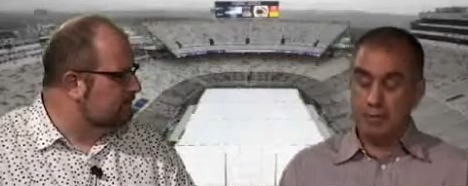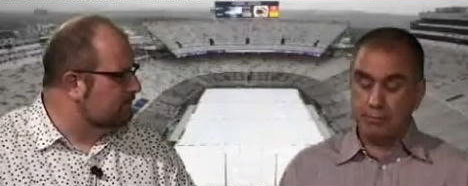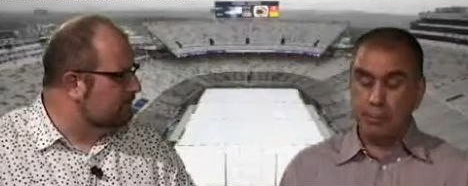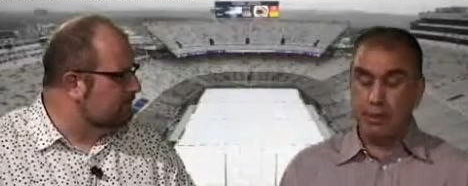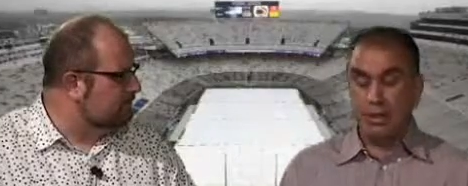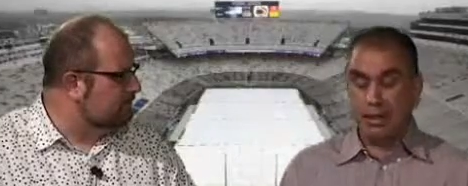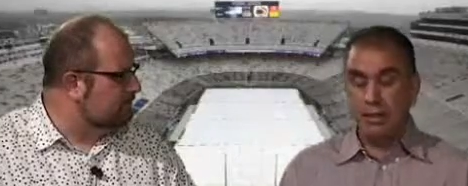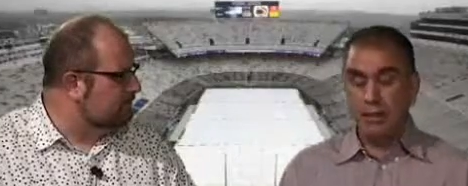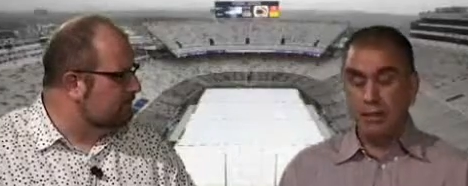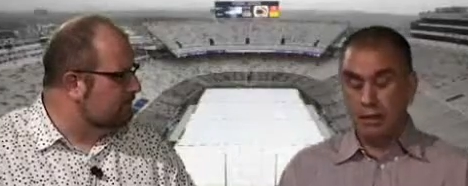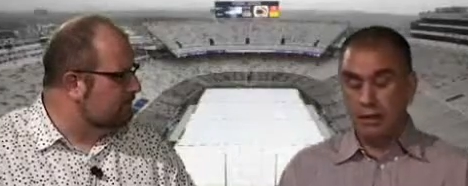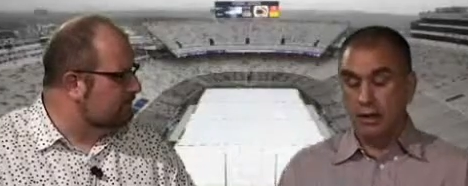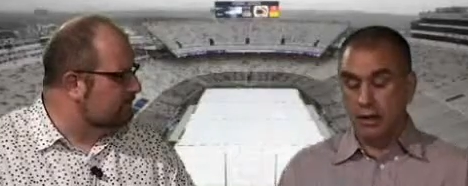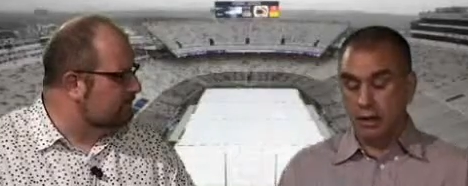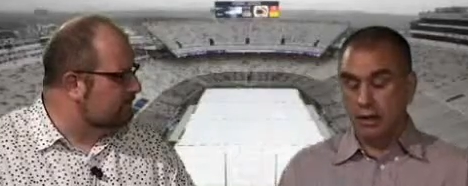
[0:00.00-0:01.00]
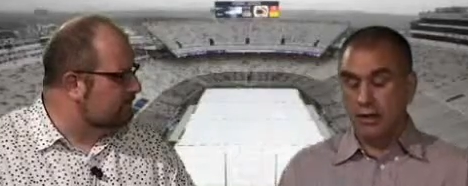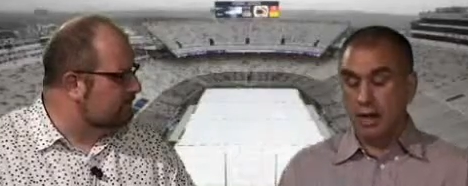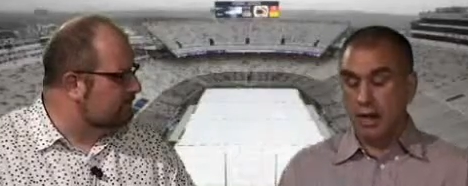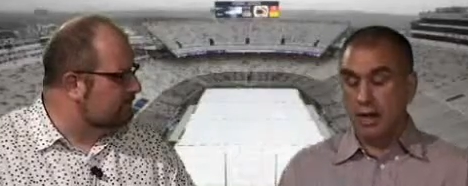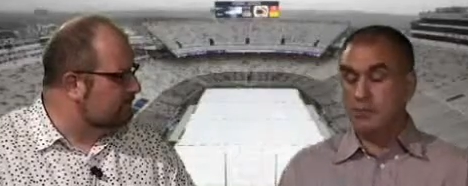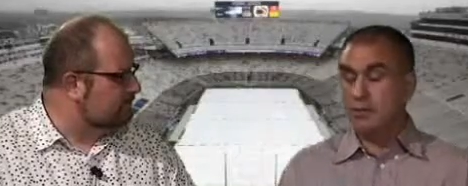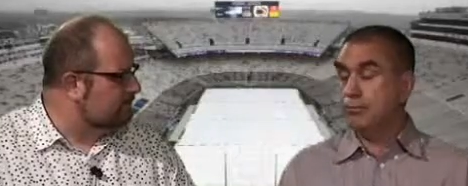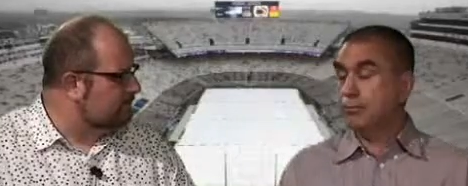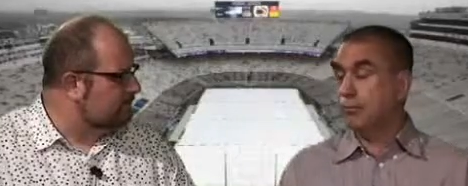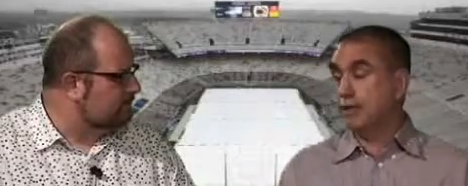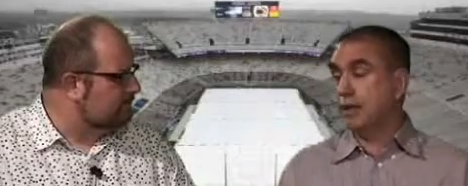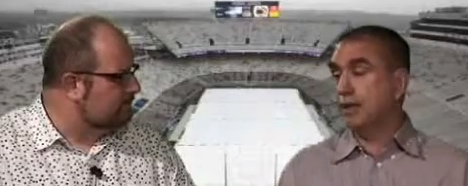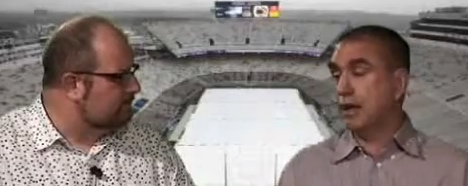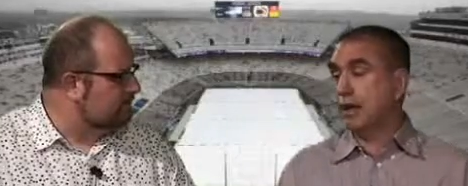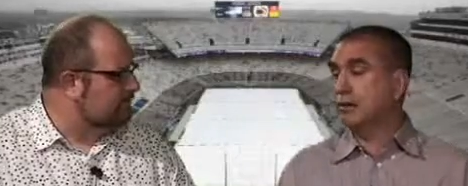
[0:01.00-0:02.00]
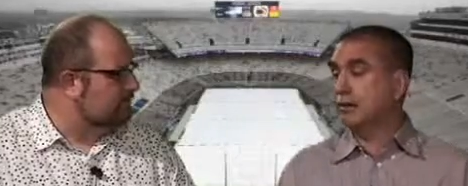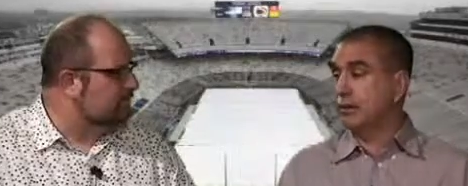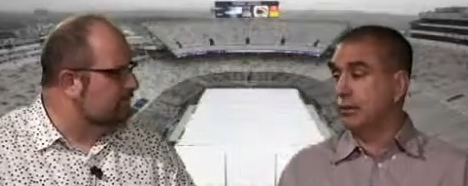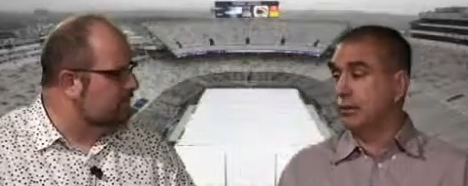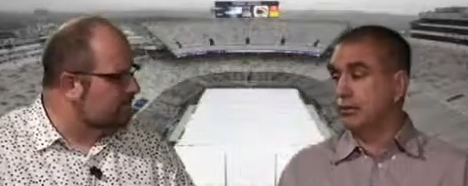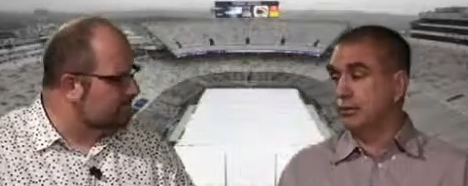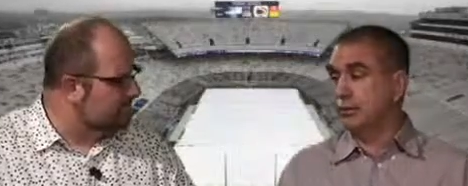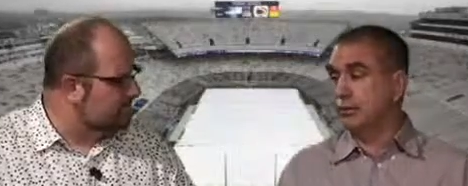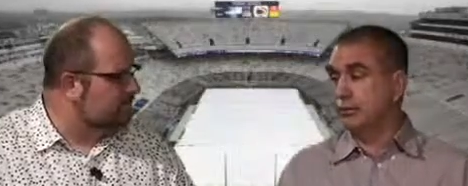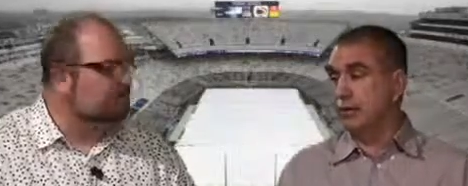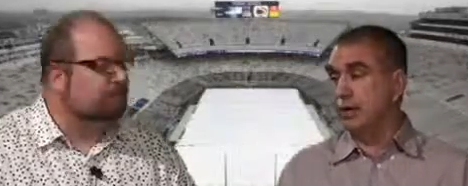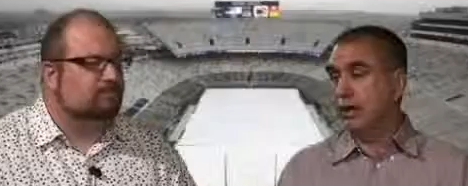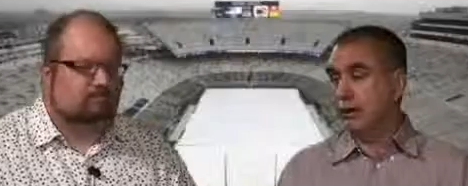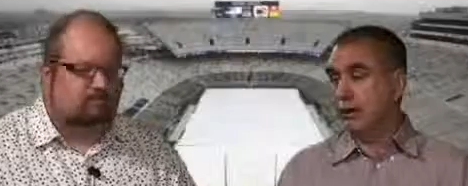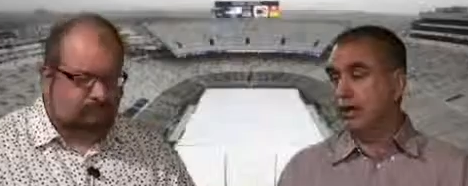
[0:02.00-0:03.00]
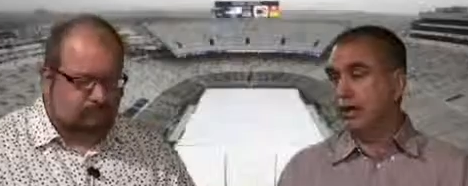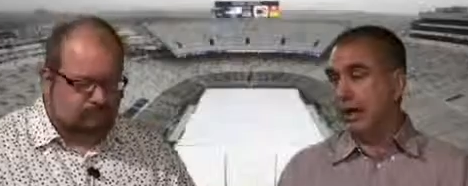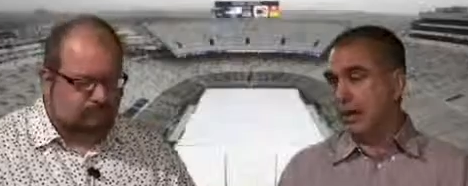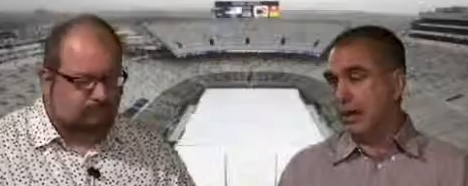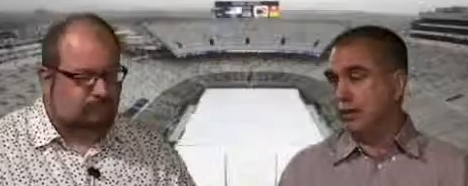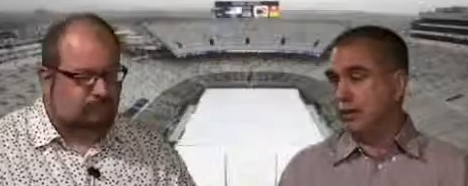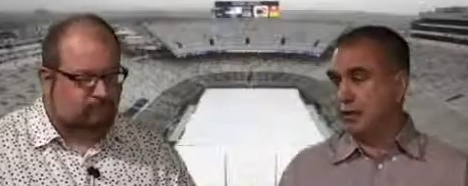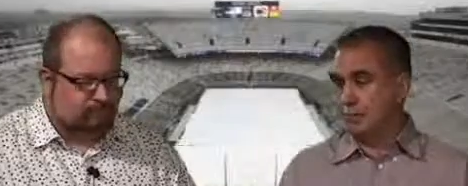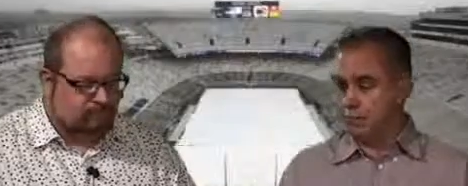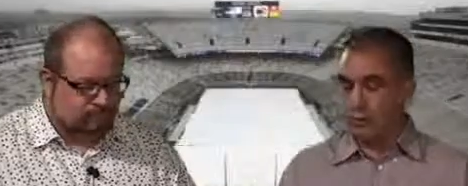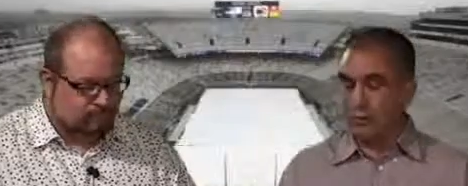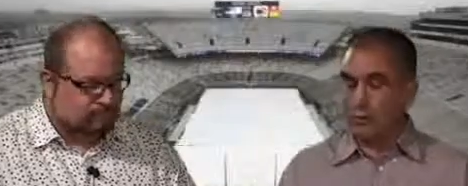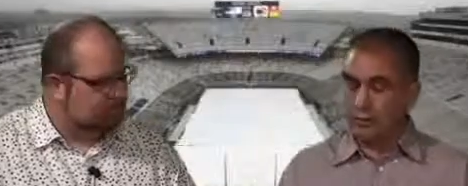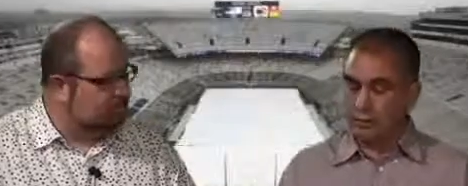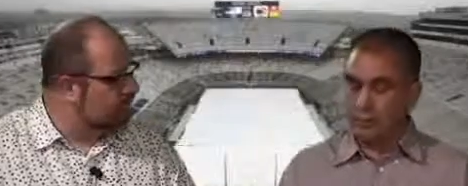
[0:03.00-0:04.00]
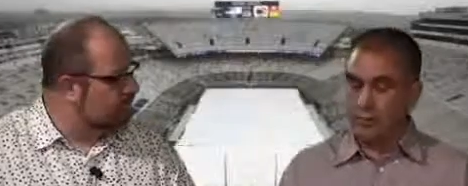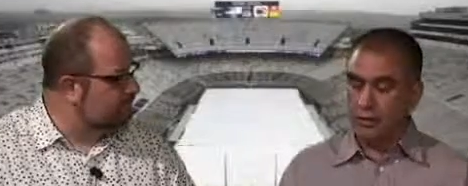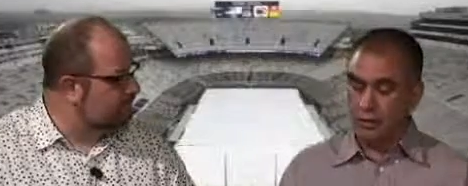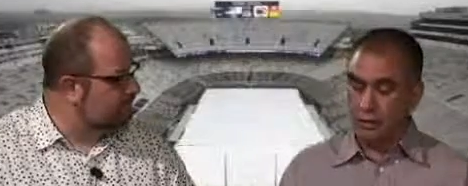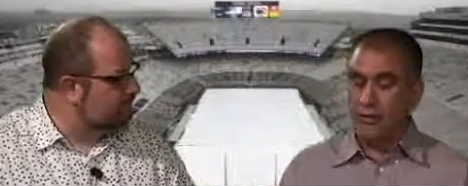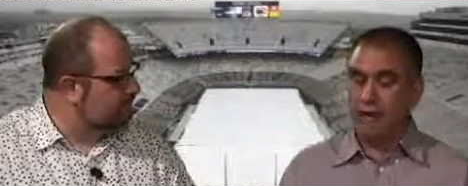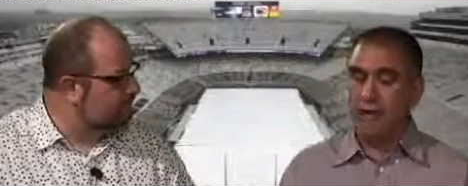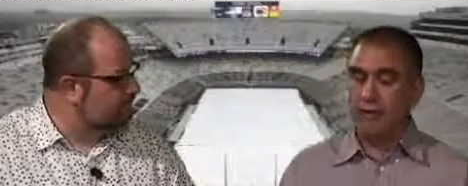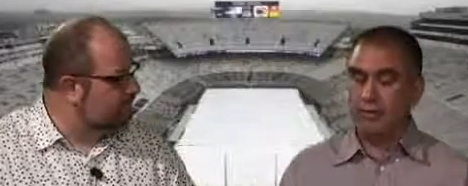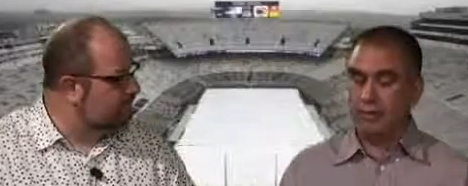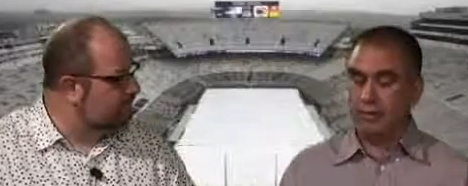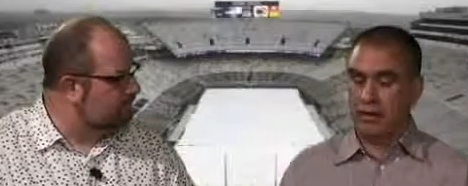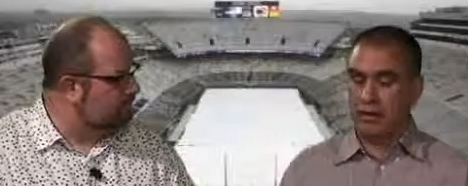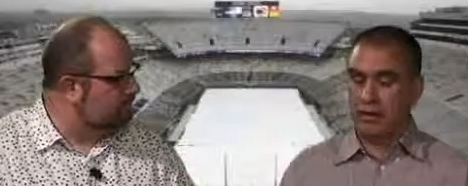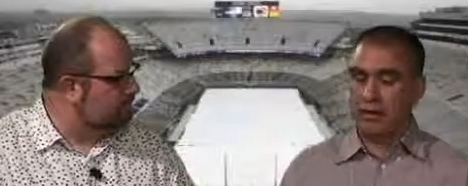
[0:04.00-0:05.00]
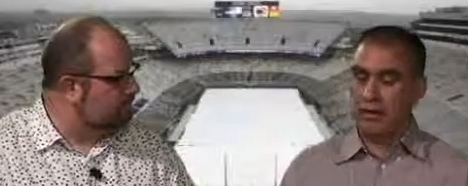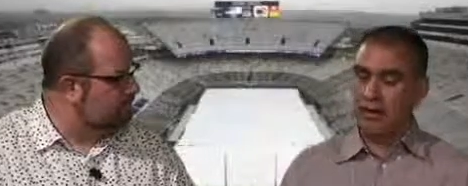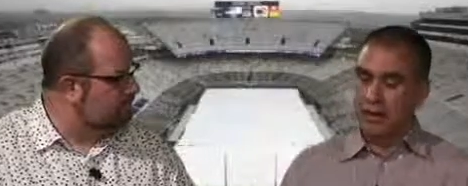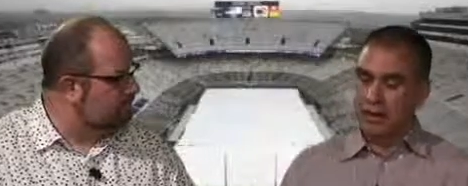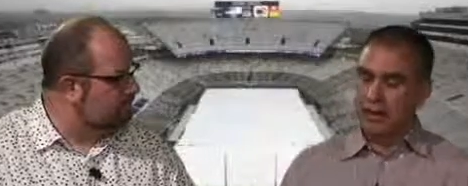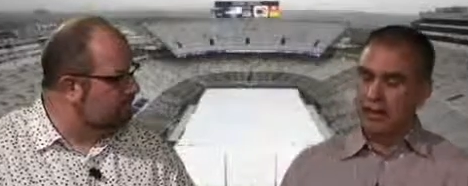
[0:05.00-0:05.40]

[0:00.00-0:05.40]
Speaker 1: may play uh, a lot of people in the secondary too. Uh, I, I, think Penn State's going to be okay in this area.